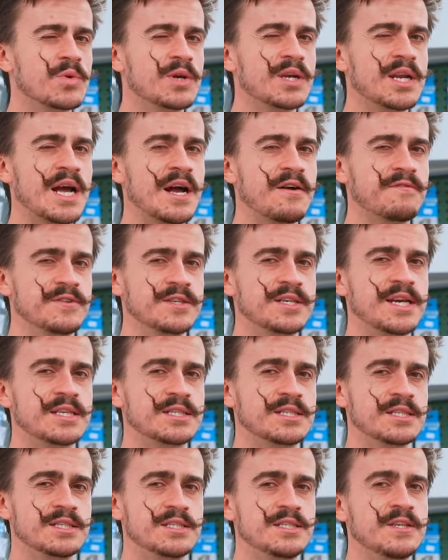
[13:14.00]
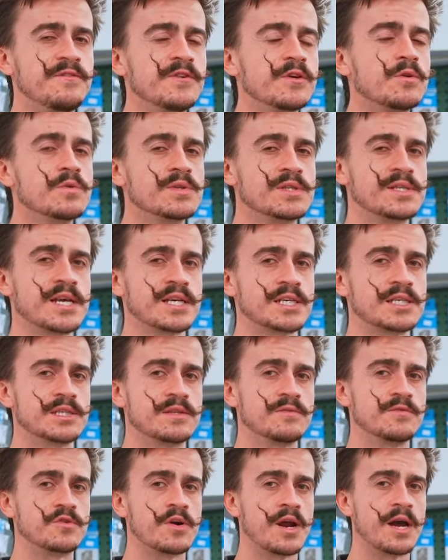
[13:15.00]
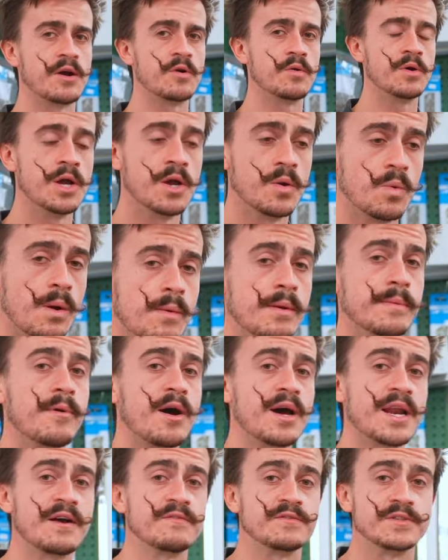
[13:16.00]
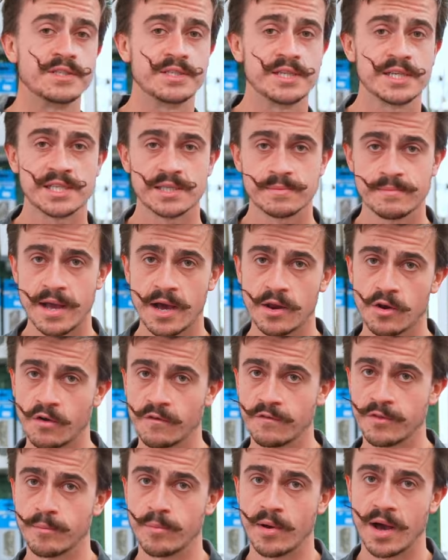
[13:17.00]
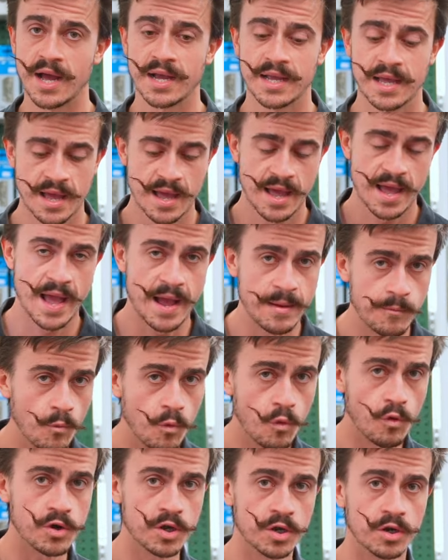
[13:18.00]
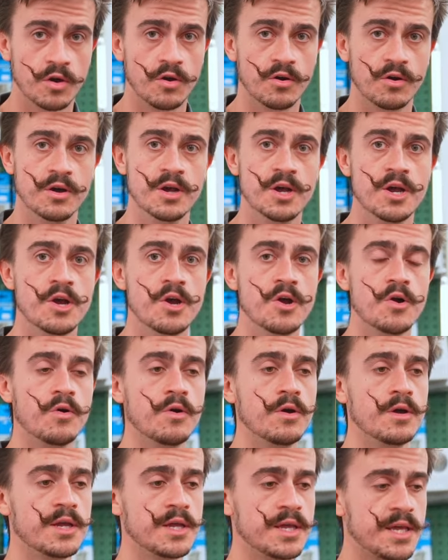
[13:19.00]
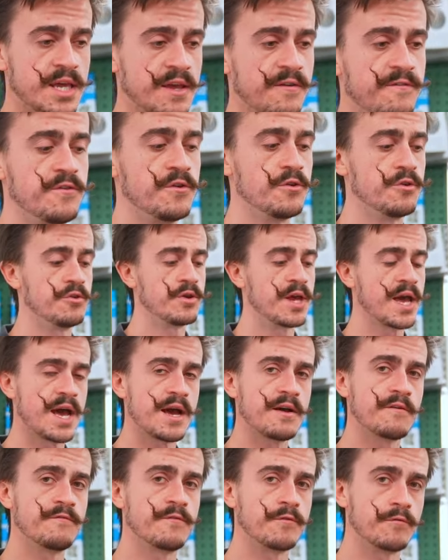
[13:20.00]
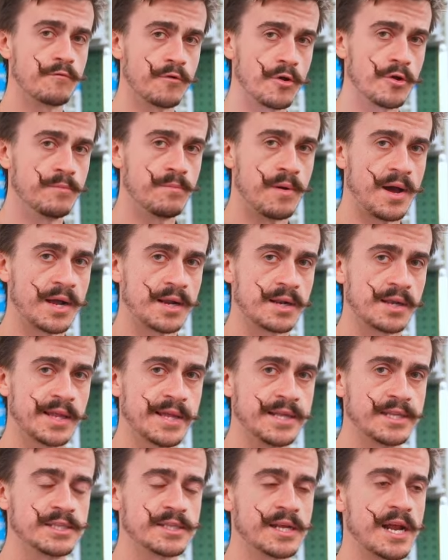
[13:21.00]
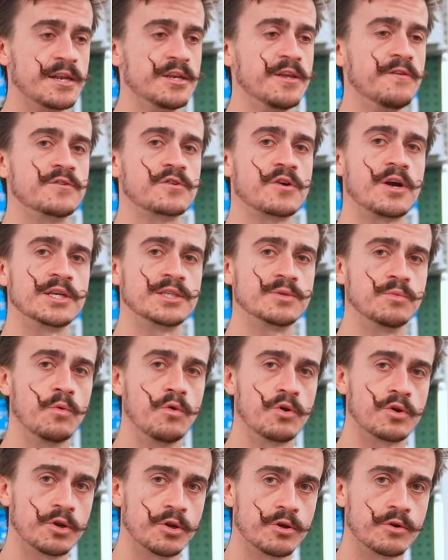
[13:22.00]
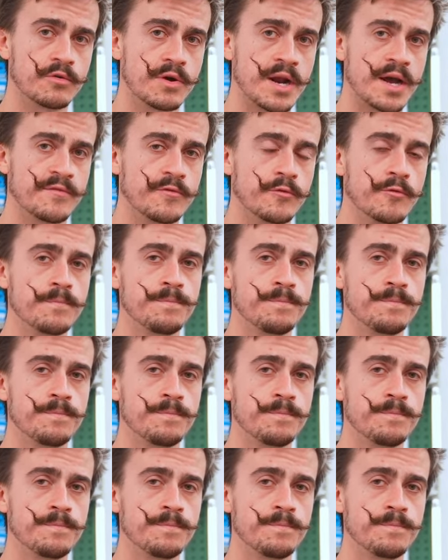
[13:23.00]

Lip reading: going to have to get to difficult sections of trail where we might have to dismount off the bike and walk along. If you have road bike cleats and you've tried to walk along gravel,